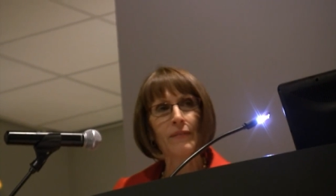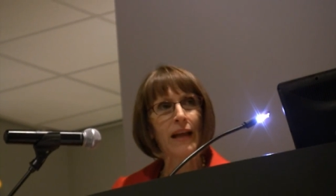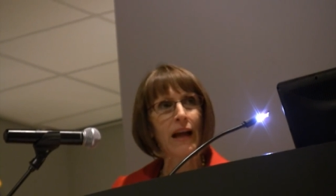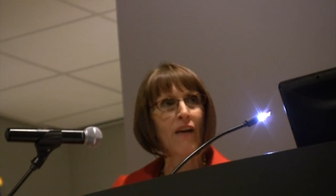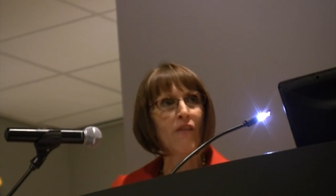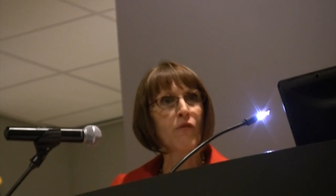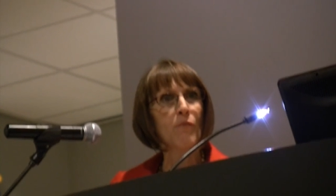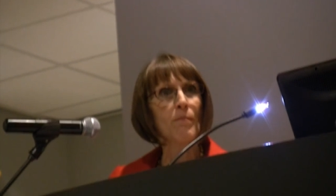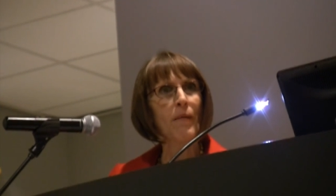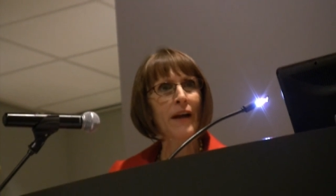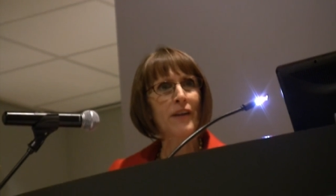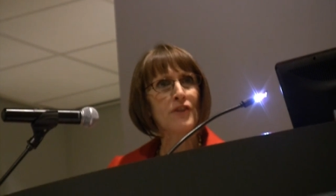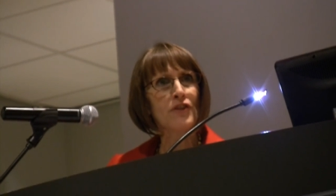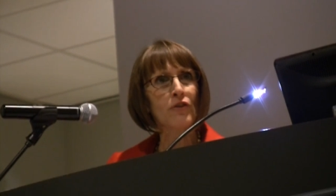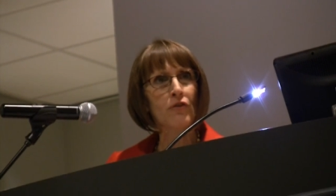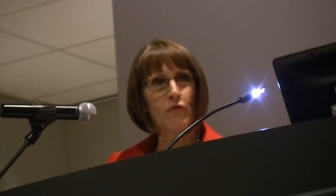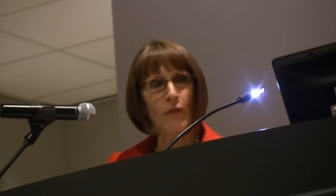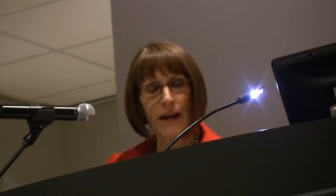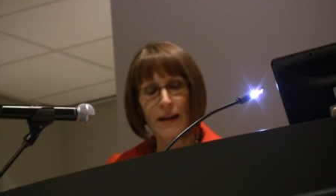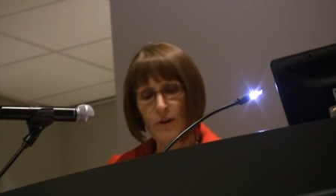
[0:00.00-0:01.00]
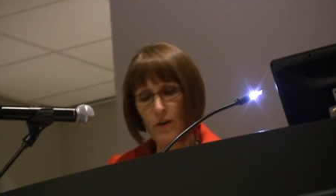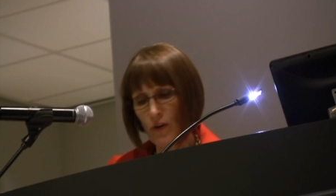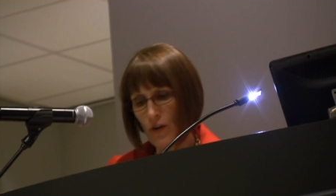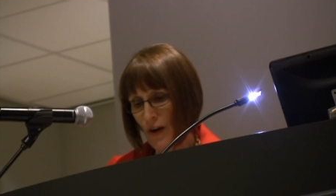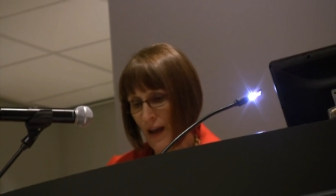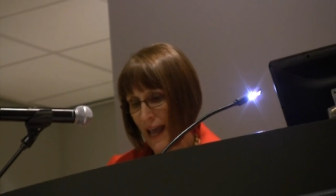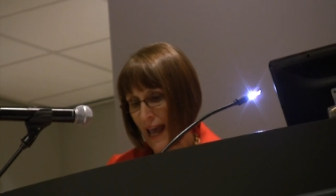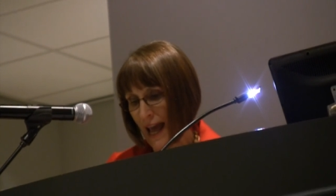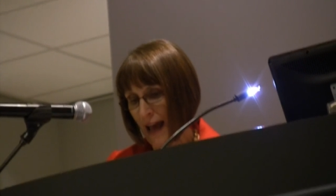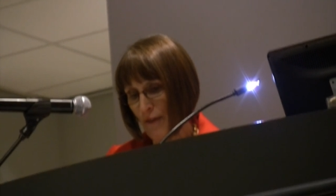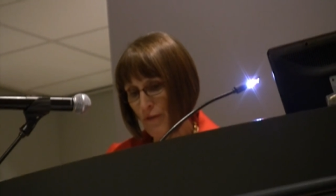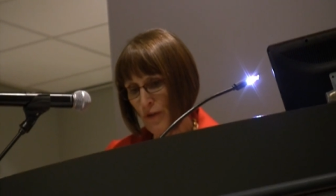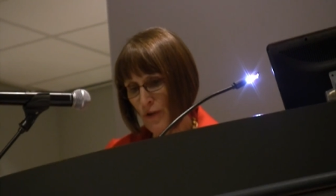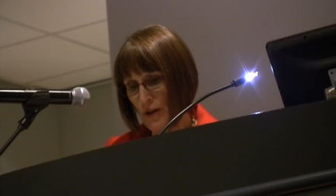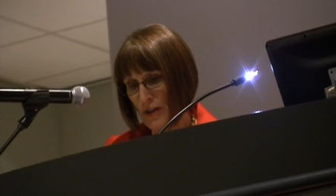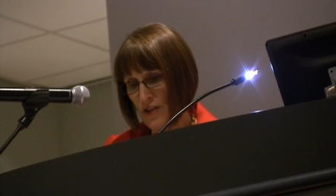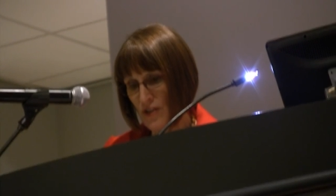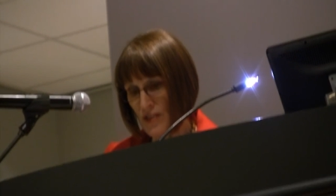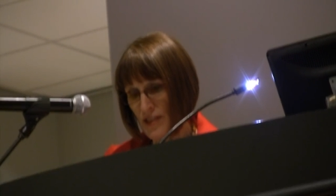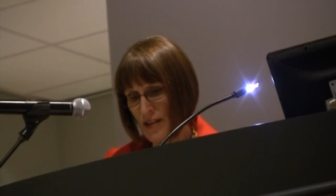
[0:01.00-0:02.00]
of much greater
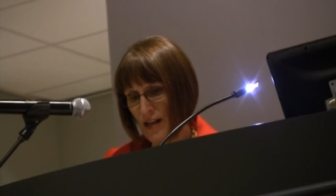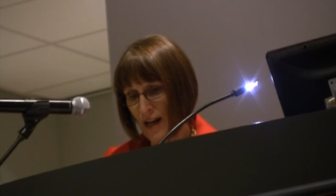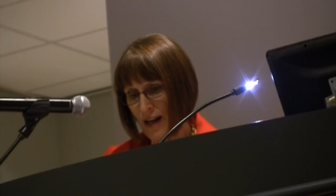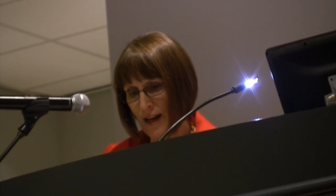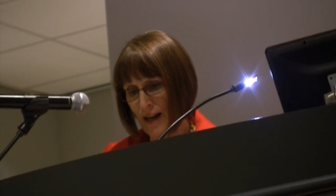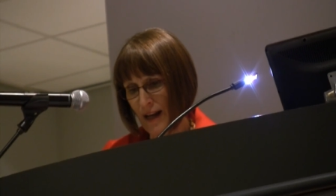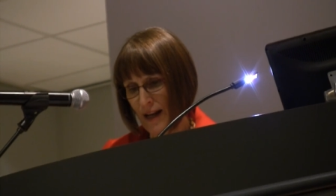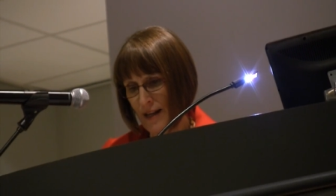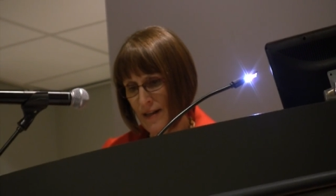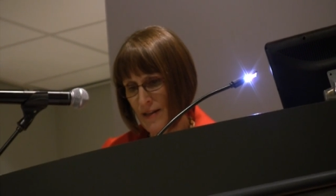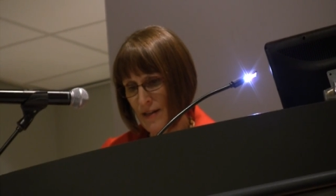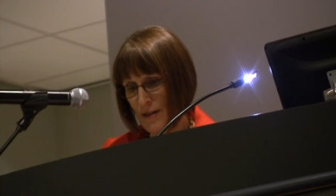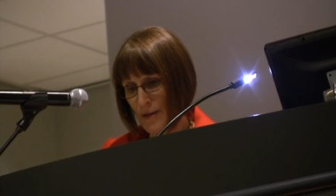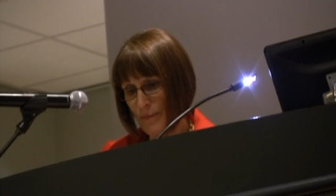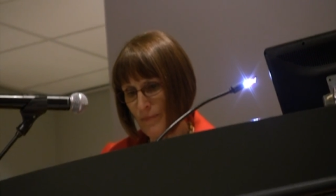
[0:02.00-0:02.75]
average size.